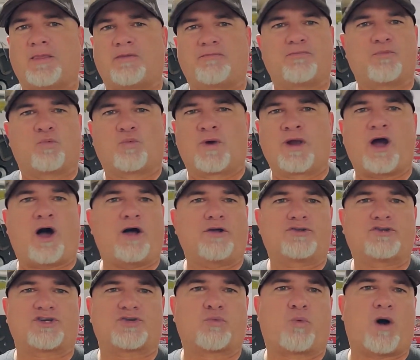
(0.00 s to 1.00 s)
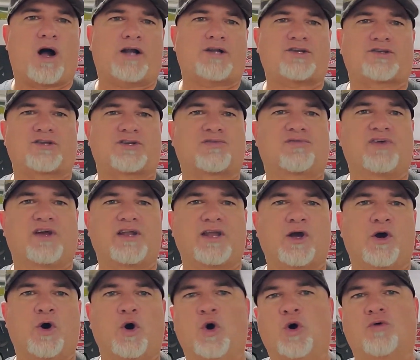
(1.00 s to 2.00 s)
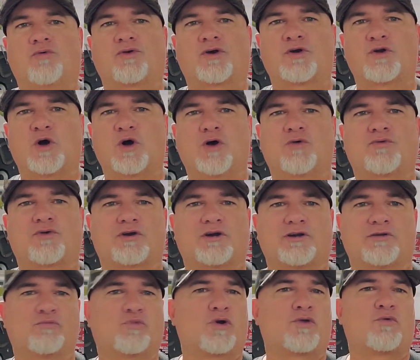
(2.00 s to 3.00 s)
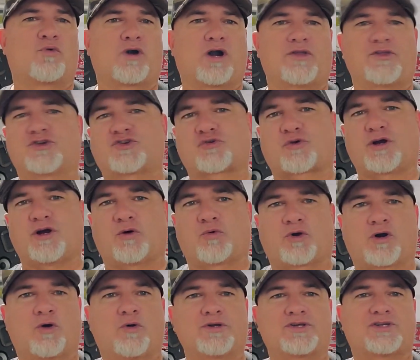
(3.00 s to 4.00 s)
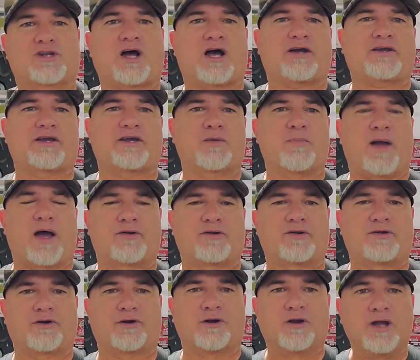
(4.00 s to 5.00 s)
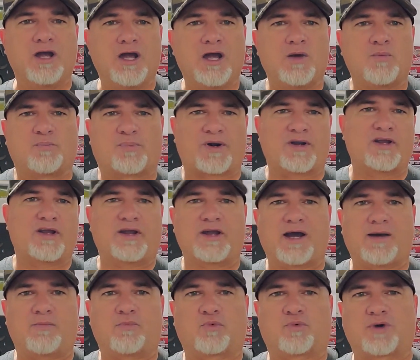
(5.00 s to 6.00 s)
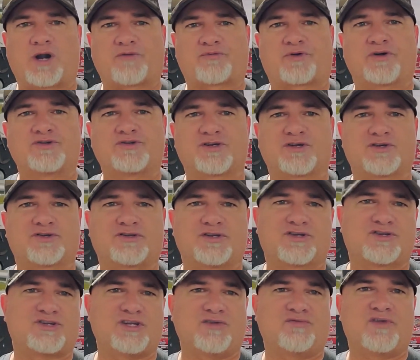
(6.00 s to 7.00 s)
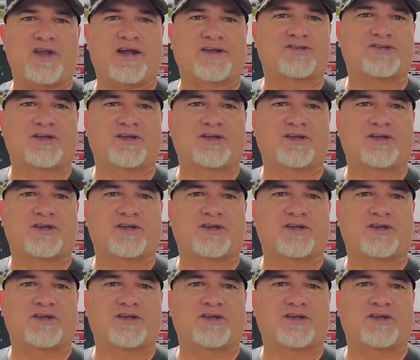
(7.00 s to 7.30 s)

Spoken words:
we all just watch this video over and over, and when we're on the trail, we're always talking about it or bringing up references to Steve Nance